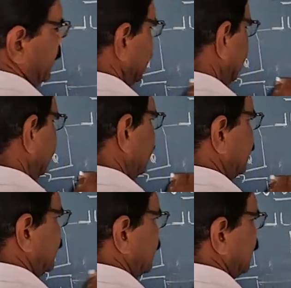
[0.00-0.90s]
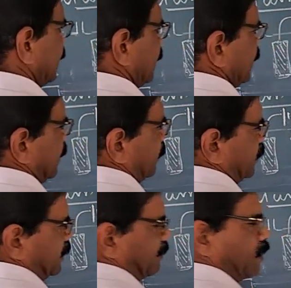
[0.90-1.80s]
can, on
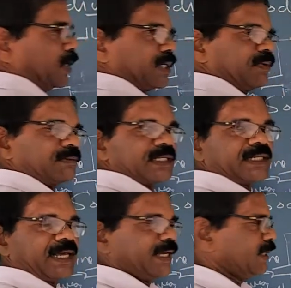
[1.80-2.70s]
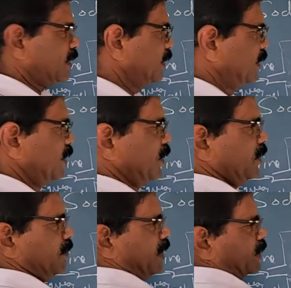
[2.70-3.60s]
the bottom of the tank where